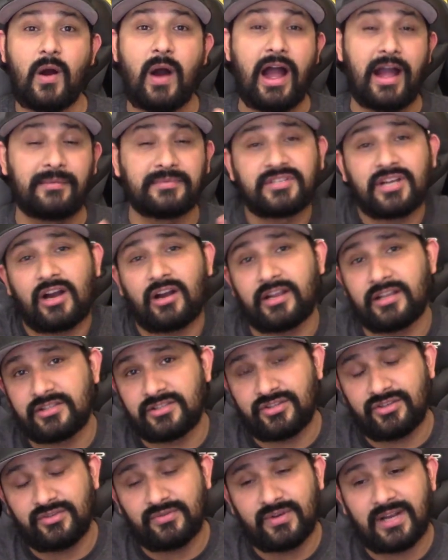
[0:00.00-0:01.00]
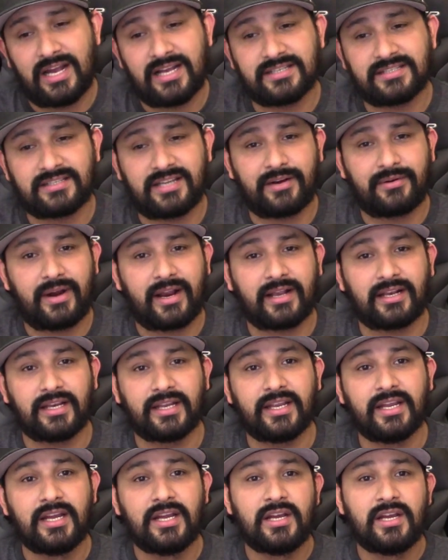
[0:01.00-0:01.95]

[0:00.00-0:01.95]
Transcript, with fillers: I'm talking to you guys directly.